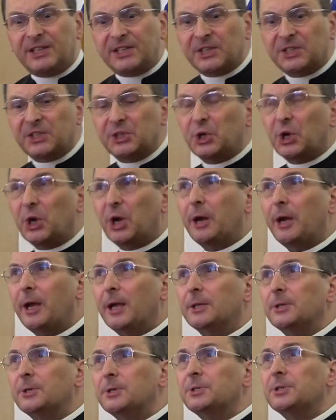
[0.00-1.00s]
us in her
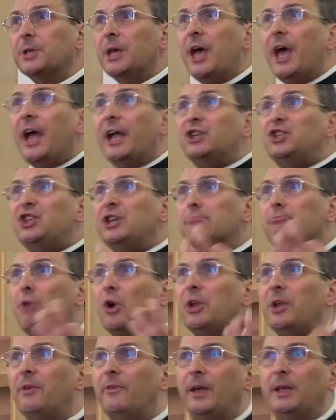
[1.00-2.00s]
hands and she
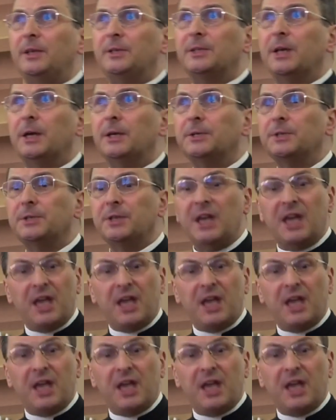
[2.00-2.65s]
motivates us.